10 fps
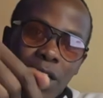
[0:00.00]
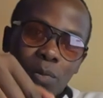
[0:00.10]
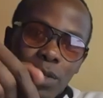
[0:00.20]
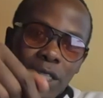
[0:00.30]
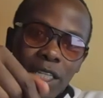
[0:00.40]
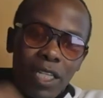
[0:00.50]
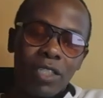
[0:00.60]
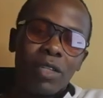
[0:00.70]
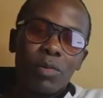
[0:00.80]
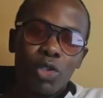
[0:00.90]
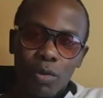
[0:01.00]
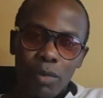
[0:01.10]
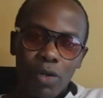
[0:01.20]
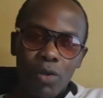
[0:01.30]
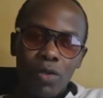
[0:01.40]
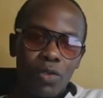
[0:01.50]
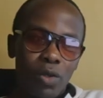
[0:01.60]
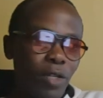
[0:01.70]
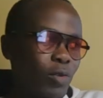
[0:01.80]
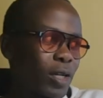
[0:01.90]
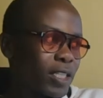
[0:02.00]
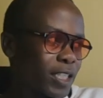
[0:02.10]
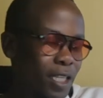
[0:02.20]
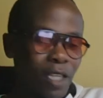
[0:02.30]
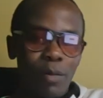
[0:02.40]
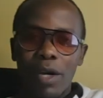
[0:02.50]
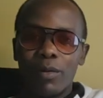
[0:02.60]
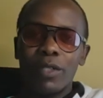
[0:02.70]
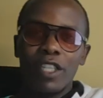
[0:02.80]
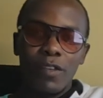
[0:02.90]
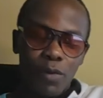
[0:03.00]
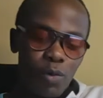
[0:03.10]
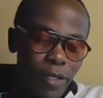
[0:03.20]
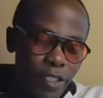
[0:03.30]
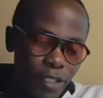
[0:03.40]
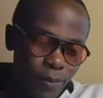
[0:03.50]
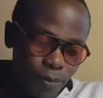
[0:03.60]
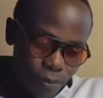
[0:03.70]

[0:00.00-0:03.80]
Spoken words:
I'll put in the description below so that you can check them out if you wish.